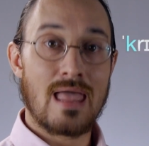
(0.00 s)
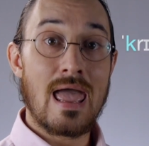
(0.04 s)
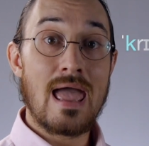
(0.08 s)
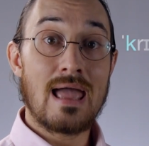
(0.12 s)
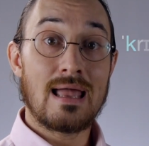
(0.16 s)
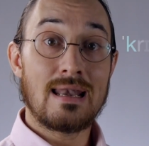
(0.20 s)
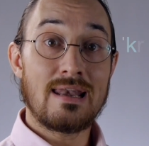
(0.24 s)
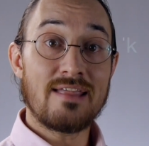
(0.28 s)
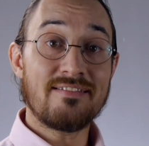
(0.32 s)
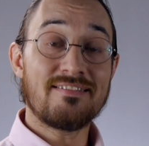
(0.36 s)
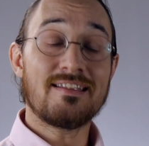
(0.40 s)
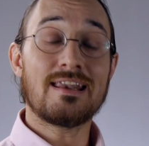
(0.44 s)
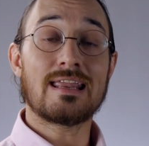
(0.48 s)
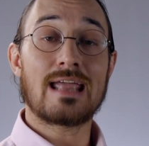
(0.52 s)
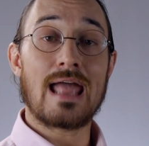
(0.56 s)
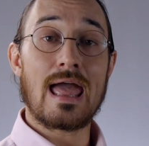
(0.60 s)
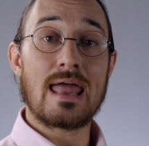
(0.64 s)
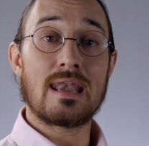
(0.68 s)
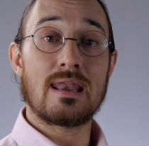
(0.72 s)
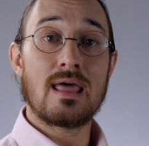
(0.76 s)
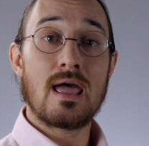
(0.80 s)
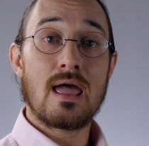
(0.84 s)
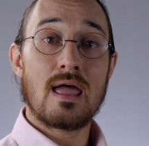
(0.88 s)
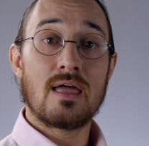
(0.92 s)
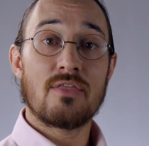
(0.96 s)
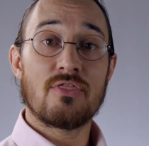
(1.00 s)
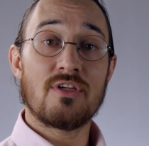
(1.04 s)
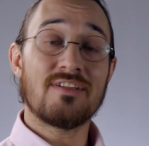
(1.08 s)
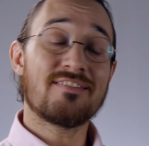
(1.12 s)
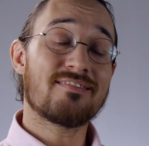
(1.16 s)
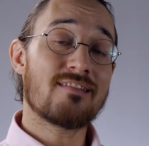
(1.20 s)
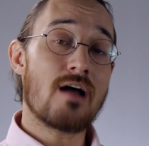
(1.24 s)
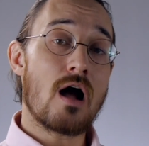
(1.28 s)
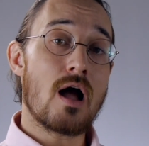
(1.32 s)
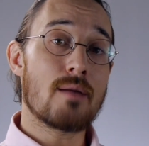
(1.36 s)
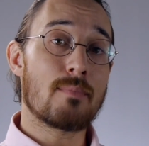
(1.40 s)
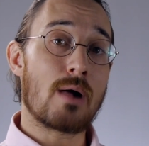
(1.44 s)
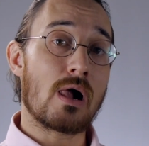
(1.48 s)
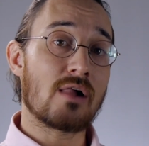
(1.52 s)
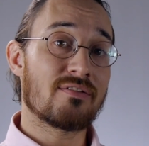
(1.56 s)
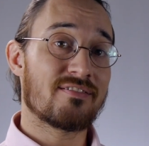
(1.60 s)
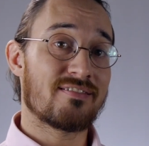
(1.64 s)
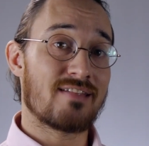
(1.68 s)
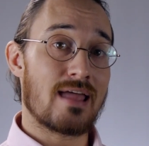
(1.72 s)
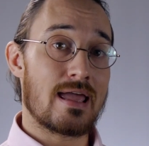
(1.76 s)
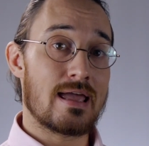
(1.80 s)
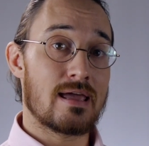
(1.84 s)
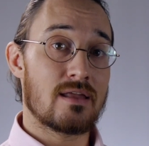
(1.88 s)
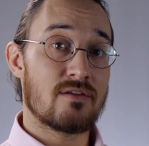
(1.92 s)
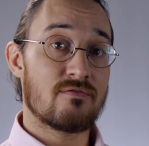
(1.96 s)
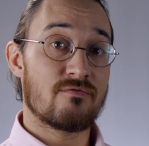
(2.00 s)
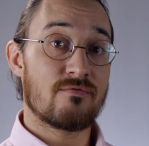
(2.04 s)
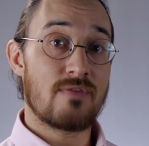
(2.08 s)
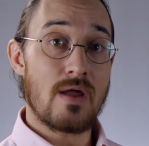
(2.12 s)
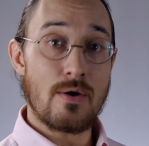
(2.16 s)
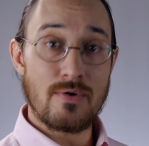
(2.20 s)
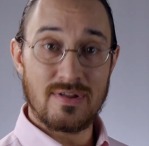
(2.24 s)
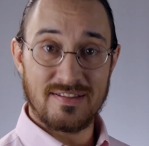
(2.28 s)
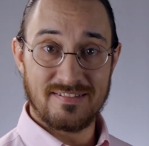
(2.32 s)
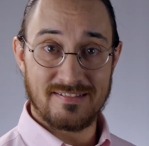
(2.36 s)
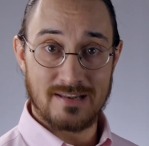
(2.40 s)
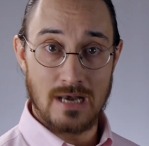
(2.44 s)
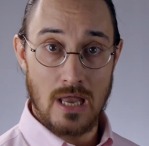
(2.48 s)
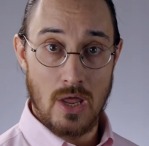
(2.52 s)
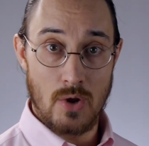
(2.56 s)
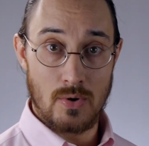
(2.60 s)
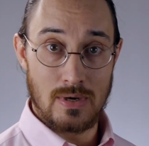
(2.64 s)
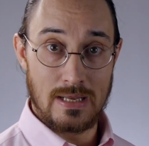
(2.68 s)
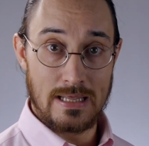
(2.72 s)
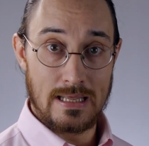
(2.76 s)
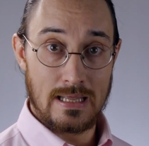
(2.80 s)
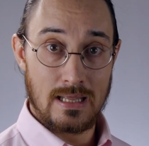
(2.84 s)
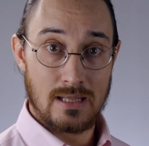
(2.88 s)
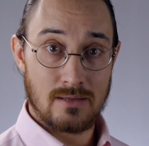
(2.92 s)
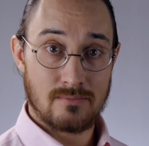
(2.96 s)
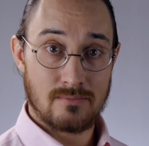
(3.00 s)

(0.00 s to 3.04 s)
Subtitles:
Listen again, this time I'll say it very slowly.